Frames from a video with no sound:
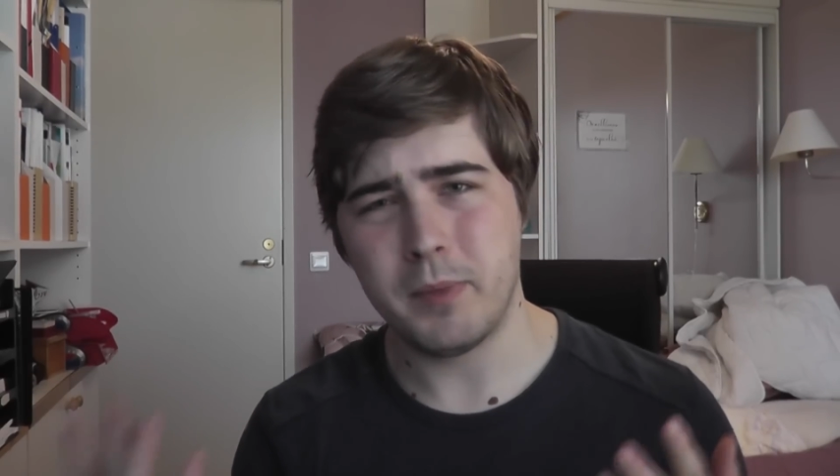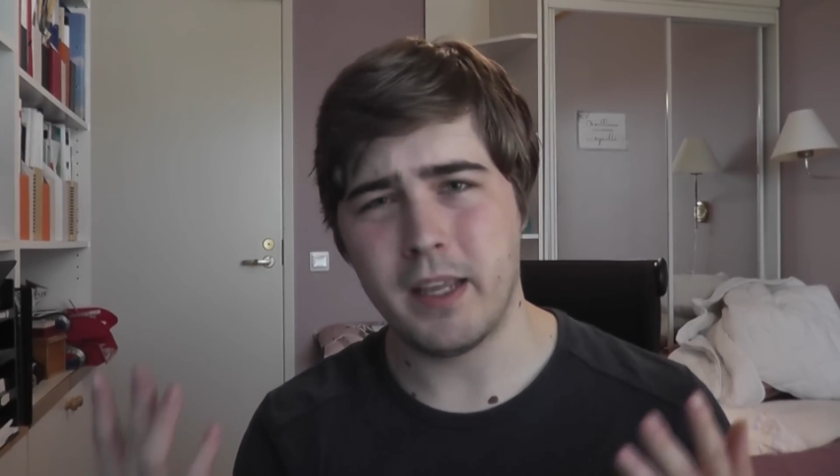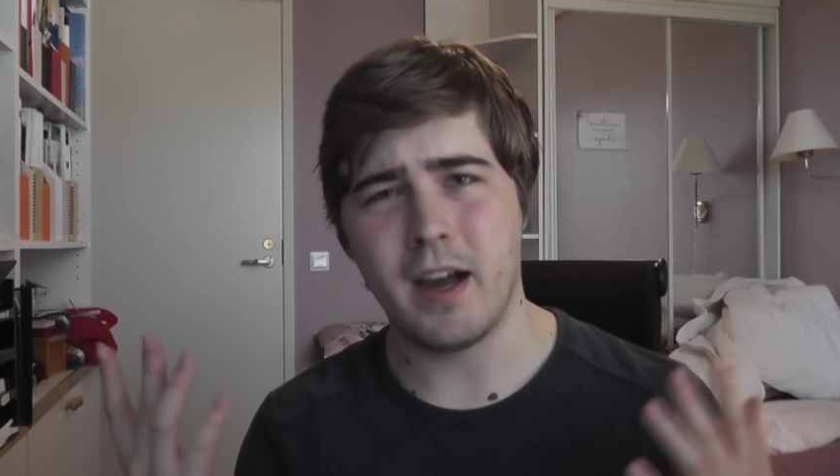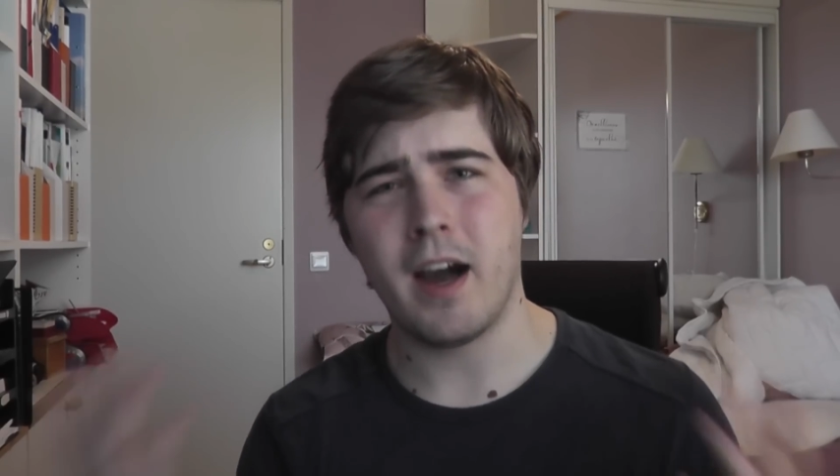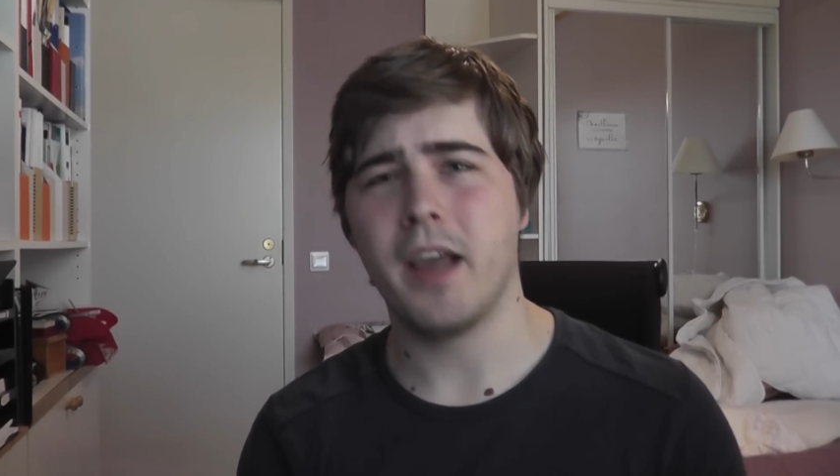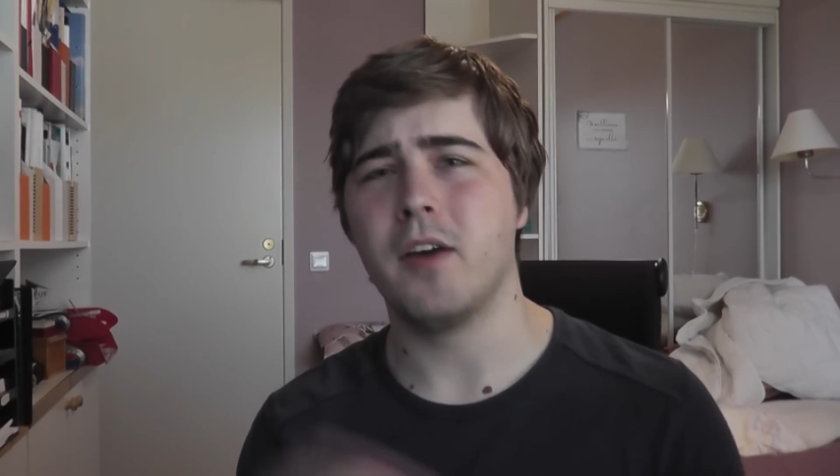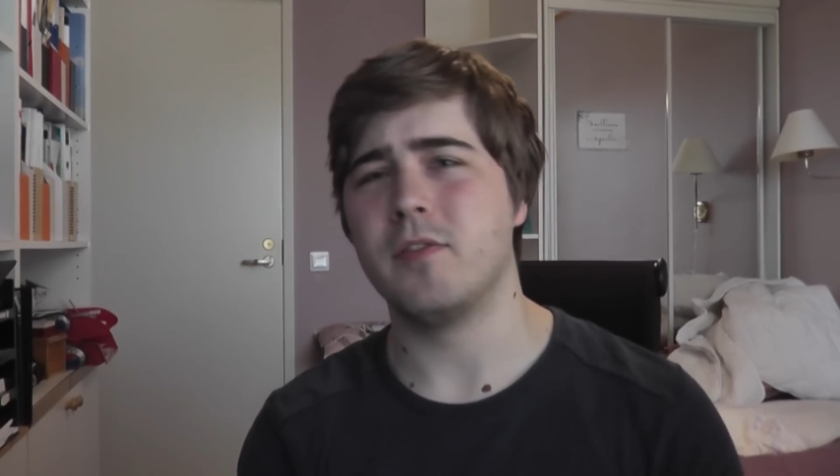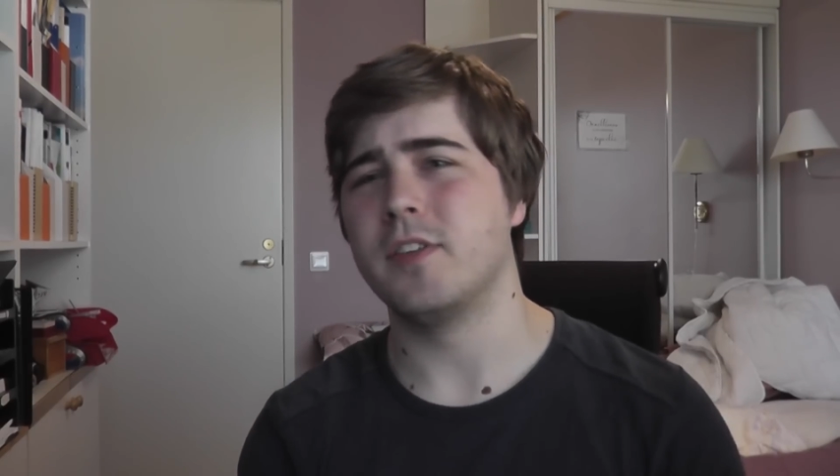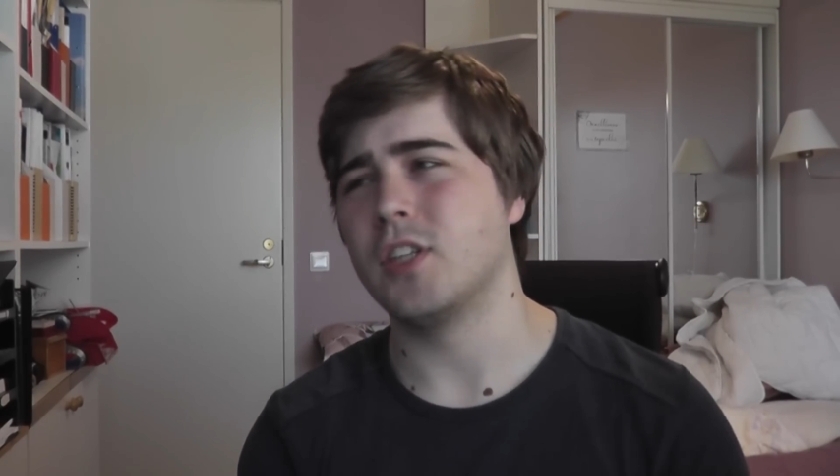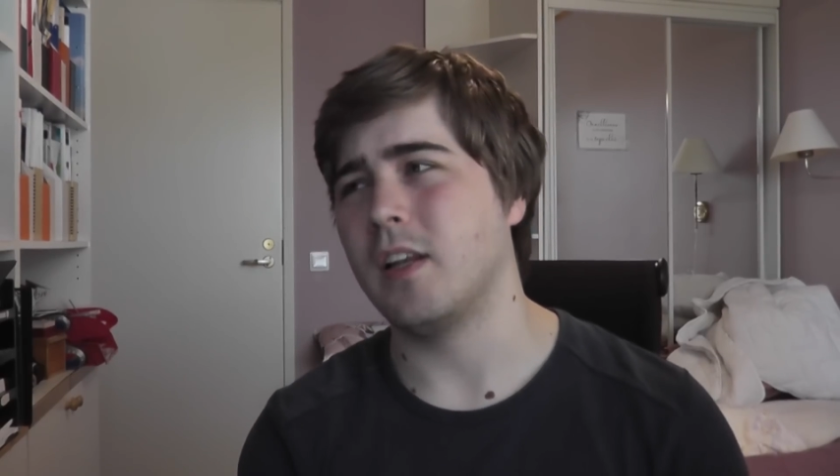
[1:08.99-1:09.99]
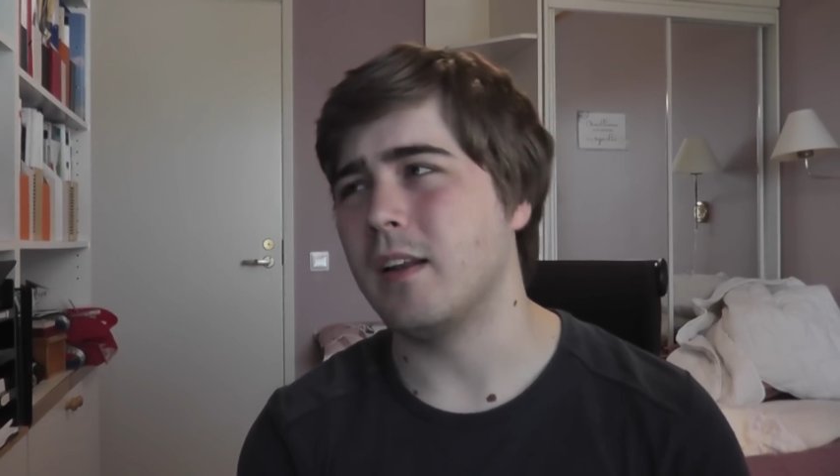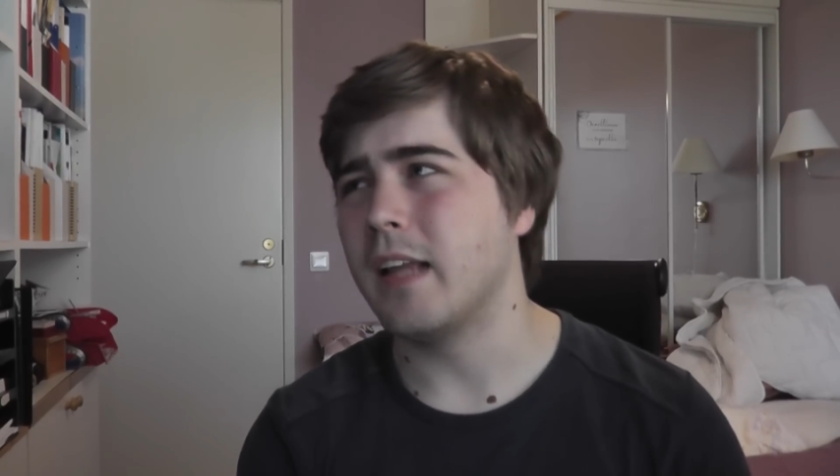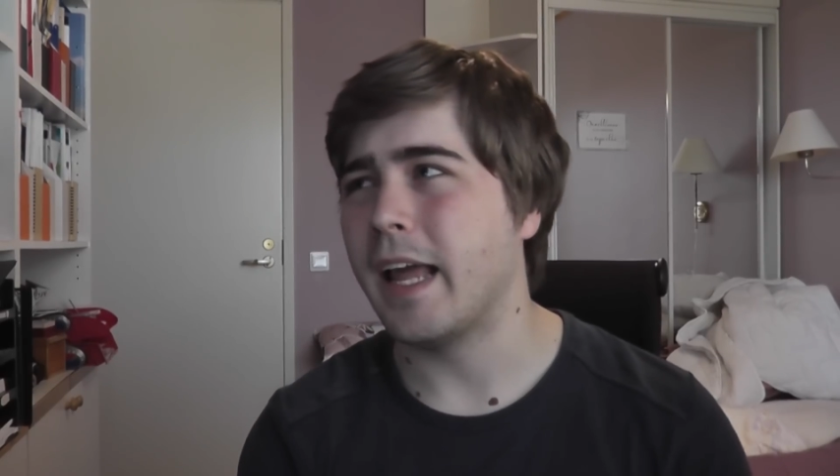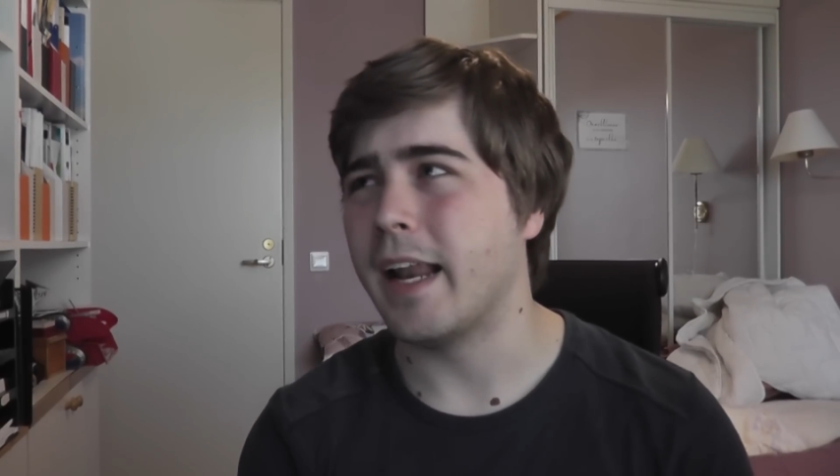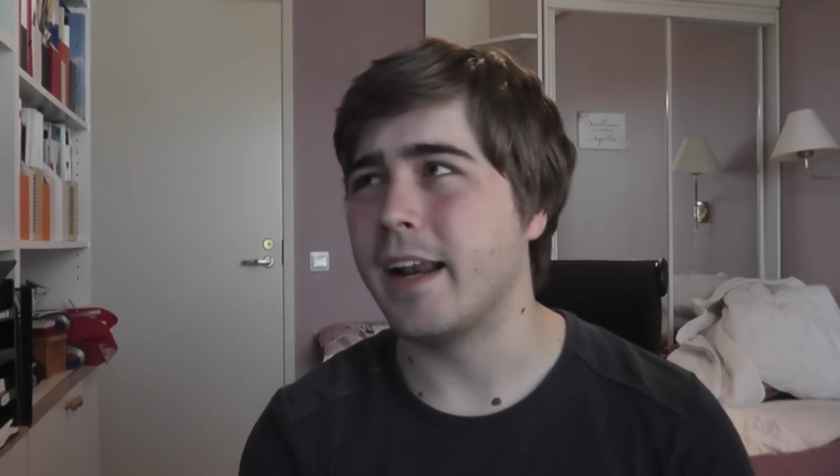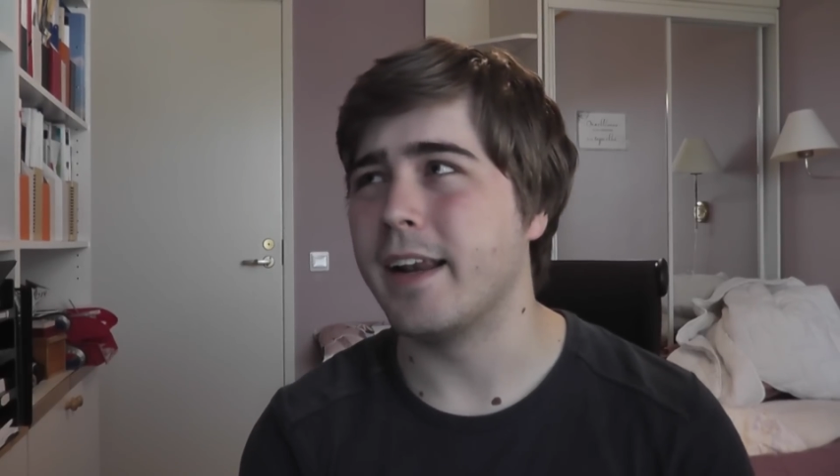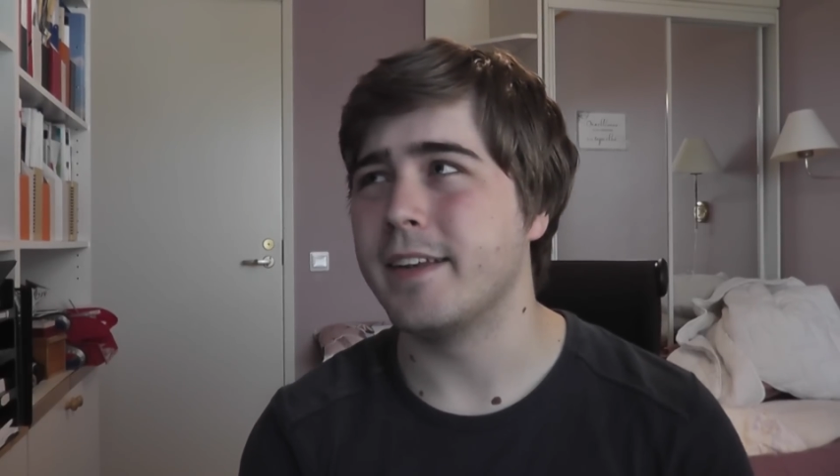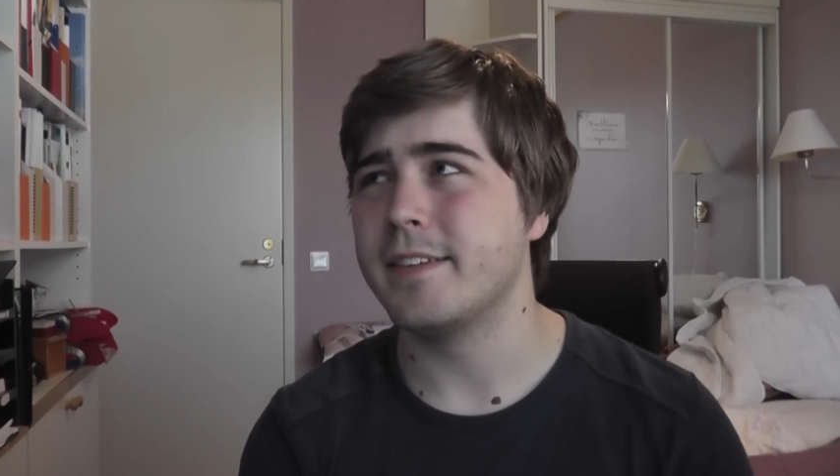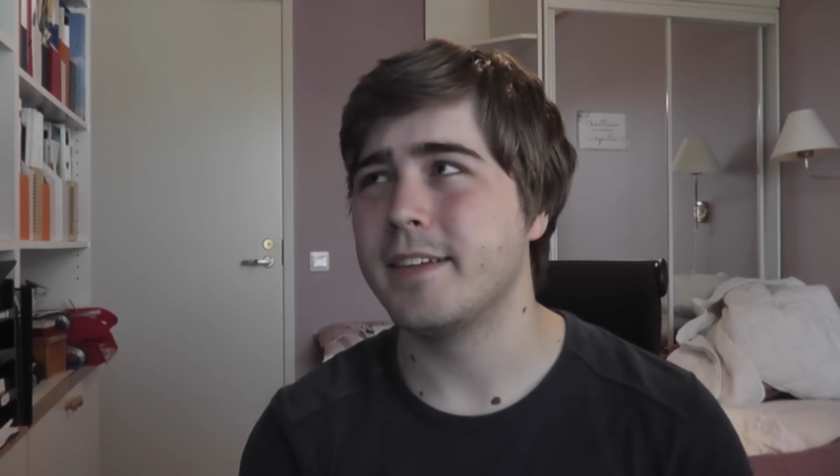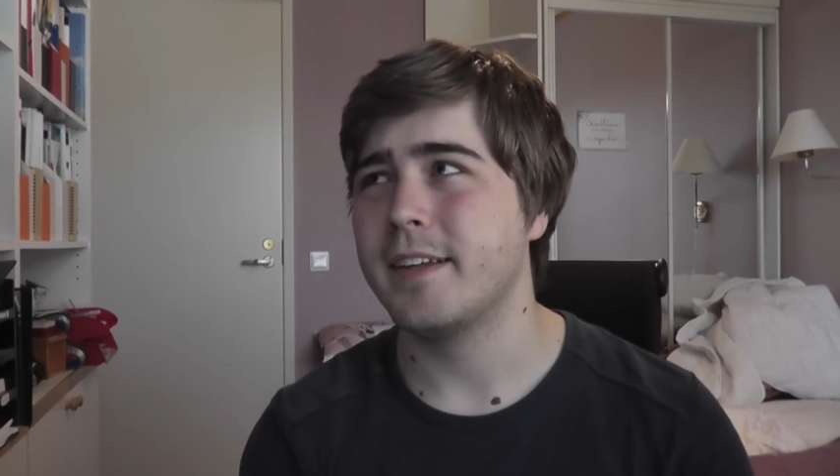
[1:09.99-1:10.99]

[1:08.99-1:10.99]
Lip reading: be a high official, and